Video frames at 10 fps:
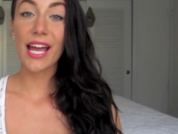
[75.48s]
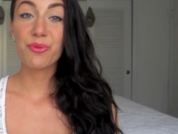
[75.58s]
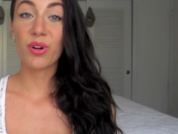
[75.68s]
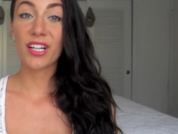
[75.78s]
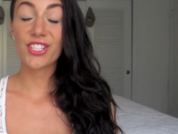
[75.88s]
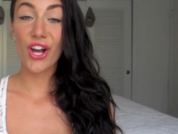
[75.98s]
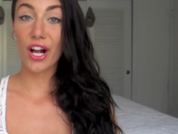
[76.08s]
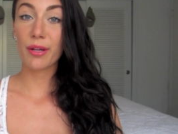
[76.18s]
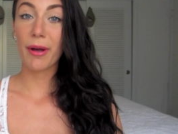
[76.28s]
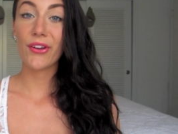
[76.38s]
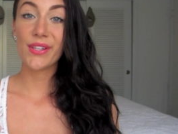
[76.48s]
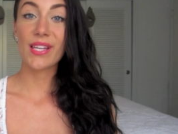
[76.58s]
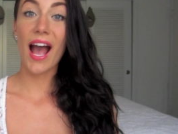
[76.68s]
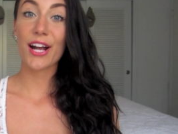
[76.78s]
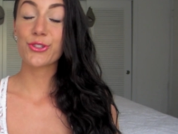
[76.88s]
I want to talk about
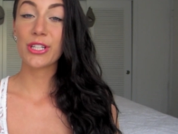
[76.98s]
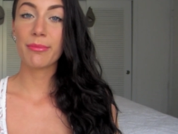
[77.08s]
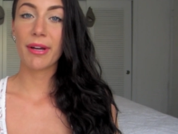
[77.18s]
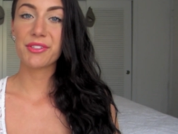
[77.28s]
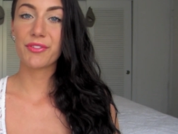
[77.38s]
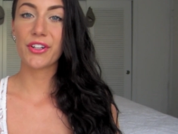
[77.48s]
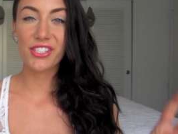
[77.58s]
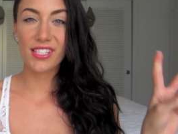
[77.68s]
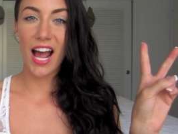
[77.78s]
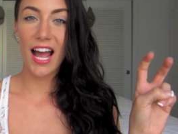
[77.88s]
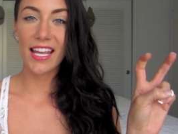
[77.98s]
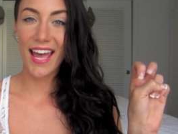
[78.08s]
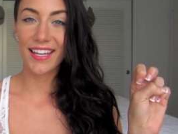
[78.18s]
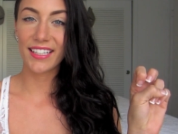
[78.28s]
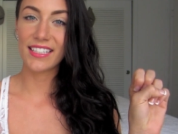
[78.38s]
is actually my first
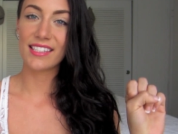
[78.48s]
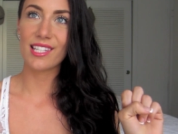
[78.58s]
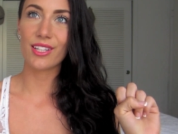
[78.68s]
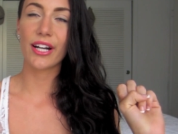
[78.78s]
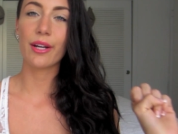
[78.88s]
high-end concealer,